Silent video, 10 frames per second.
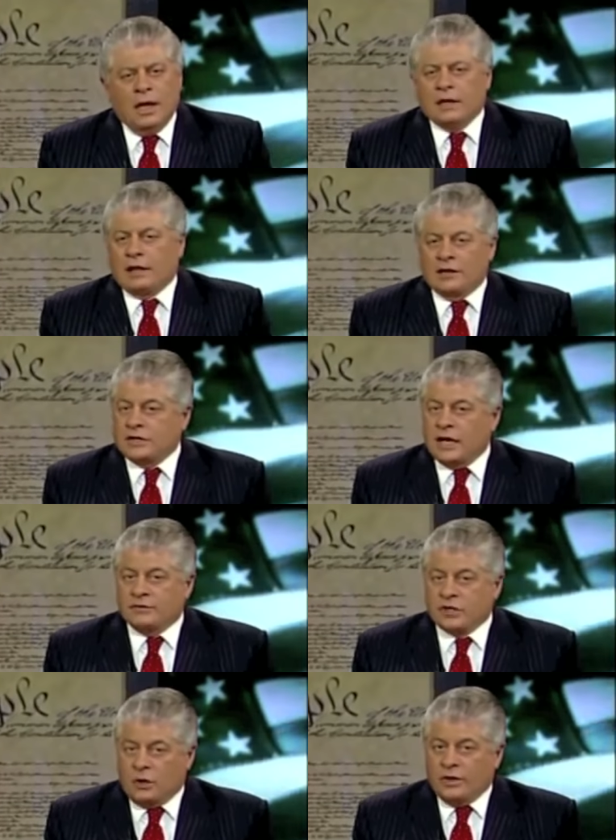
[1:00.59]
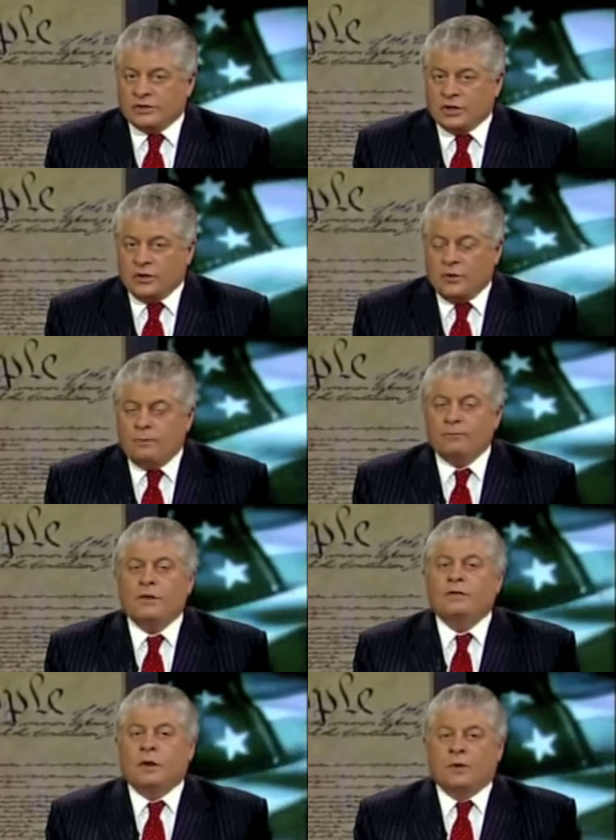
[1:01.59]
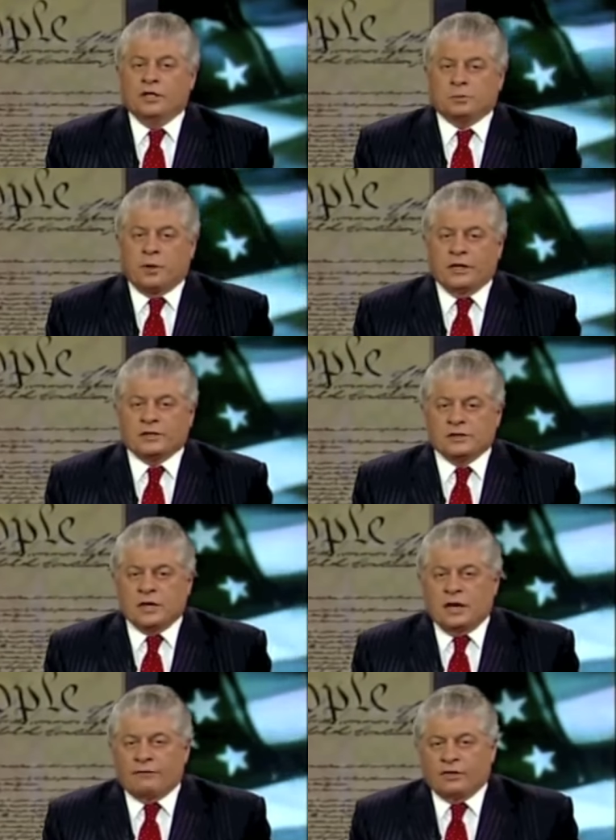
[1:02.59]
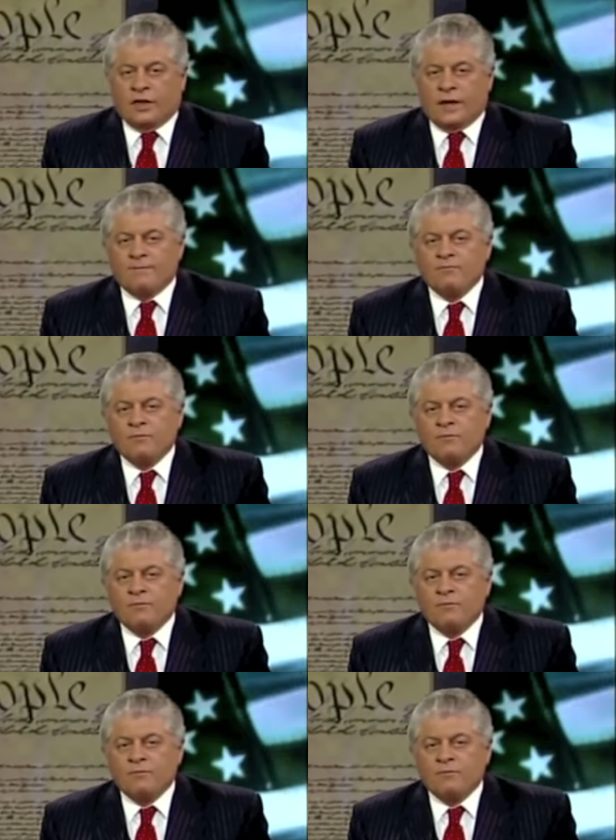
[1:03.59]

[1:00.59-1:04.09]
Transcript: And like tariffs always do, they raised prices on everything.